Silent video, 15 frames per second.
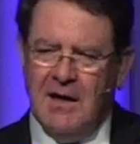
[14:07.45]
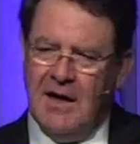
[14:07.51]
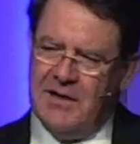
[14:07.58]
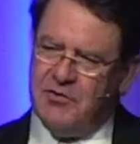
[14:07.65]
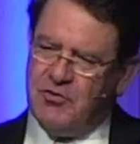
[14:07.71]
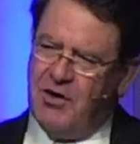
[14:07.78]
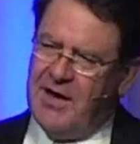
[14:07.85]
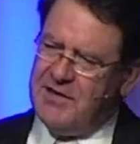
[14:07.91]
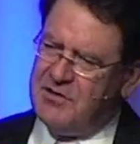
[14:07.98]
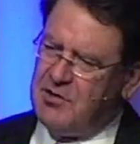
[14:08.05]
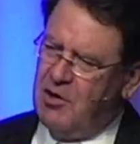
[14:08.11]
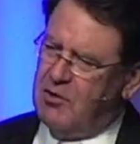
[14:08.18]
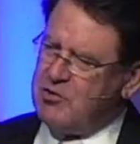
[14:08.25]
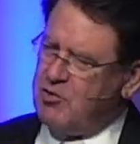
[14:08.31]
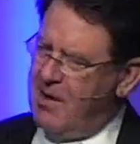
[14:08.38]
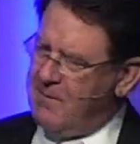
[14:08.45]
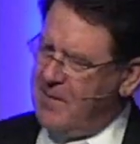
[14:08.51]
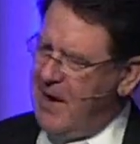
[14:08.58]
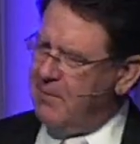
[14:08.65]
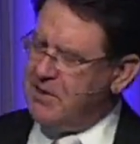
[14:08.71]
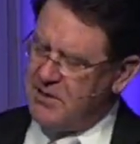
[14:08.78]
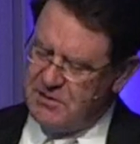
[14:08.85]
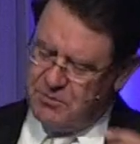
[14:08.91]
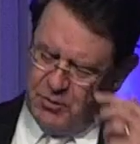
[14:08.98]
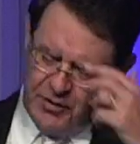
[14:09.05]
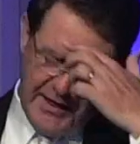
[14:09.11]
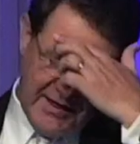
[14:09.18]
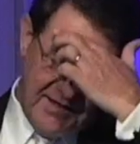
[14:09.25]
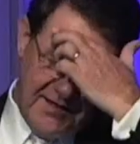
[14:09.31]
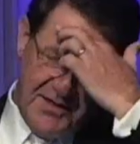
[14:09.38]
I tried to talk to our baptismal
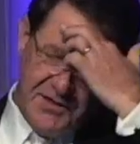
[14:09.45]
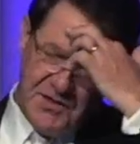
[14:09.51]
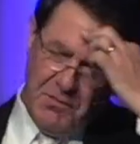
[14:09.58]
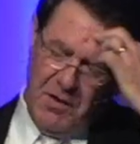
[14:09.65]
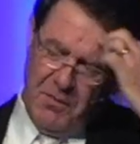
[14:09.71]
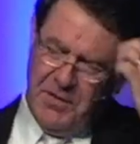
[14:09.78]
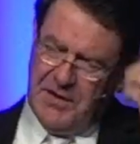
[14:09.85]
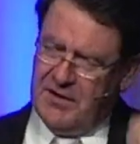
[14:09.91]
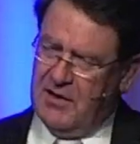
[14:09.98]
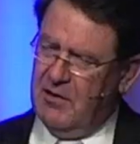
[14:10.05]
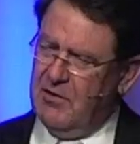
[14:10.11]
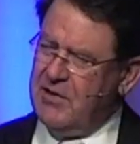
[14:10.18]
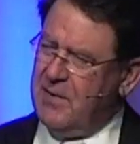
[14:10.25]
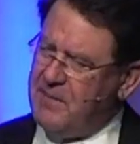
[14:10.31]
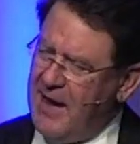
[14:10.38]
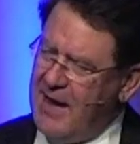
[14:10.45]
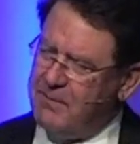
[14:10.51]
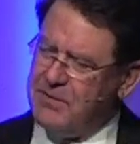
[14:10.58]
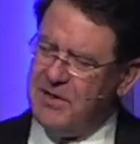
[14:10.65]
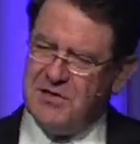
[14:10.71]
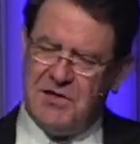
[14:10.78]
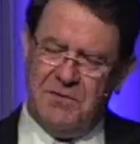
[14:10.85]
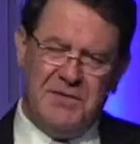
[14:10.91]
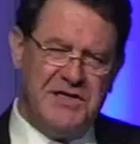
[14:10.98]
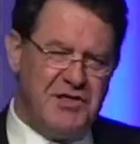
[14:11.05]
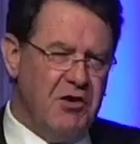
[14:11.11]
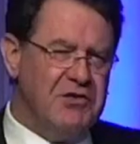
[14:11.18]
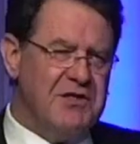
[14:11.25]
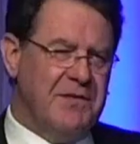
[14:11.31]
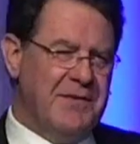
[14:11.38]
candidates a moment ago that baptism is
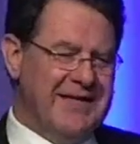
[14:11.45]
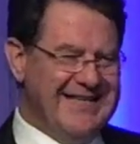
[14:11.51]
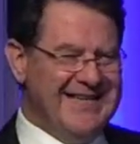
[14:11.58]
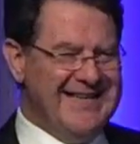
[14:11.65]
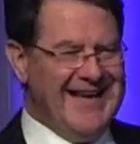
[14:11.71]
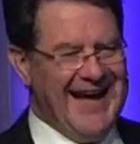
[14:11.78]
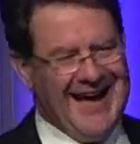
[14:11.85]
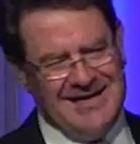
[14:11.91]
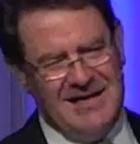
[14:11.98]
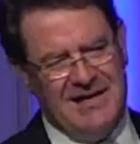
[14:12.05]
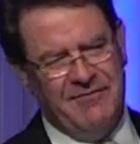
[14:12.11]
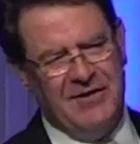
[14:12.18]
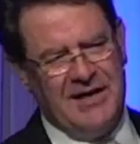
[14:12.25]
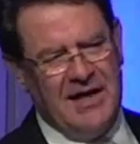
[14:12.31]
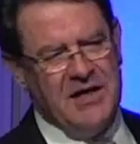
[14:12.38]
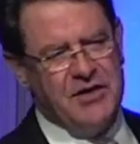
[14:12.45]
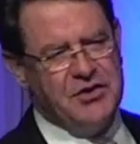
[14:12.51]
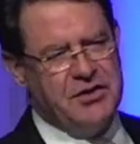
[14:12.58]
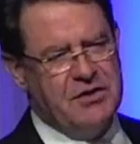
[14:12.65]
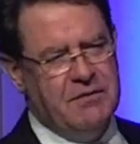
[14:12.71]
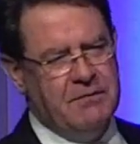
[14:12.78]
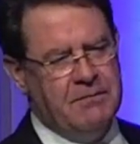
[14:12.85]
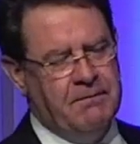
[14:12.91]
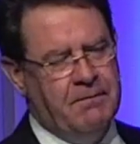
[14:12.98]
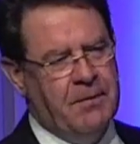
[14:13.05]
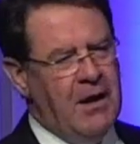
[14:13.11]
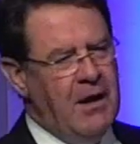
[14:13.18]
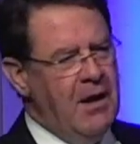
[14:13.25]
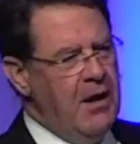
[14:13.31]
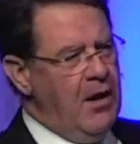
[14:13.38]
ultimately identification.
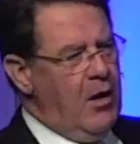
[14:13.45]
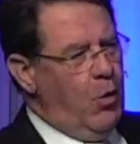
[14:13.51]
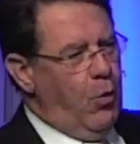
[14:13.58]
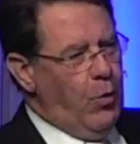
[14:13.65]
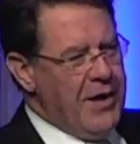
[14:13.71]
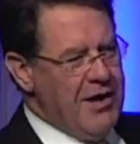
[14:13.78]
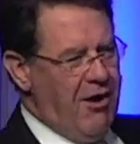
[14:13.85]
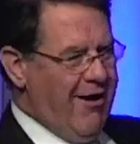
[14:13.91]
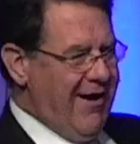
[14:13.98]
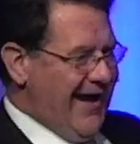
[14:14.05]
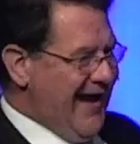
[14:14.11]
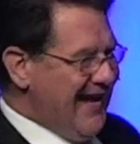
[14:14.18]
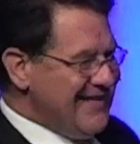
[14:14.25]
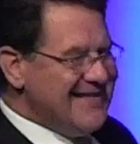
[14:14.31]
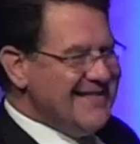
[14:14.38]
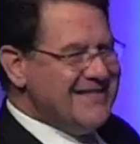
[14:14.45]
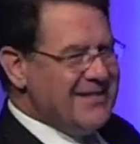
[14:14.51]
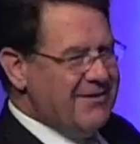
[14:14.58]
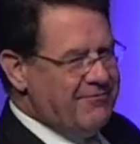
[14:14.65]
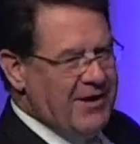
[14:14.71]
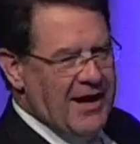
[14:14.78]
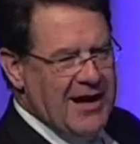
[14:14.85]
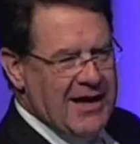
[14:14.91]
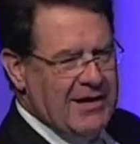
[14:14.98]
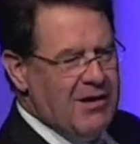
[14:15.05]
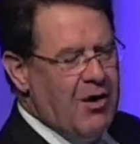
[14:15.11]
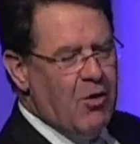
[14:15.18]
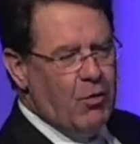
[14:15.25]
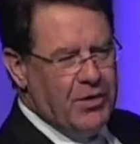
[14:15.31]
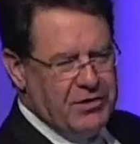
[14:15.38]
We are
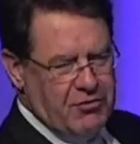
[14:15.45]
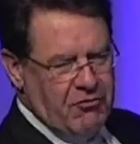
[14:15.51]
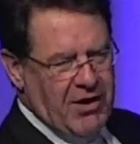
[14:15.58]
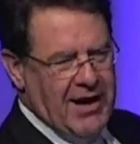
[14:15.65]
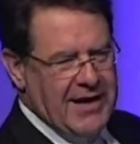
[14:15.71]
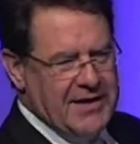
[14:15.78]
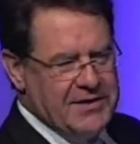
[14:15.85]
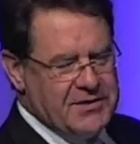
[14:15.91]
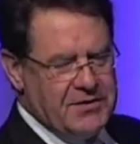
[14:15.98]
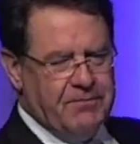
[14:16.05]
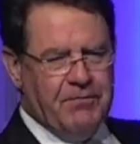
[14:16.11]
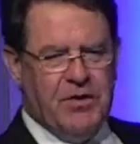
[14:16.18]
identifying with Christ.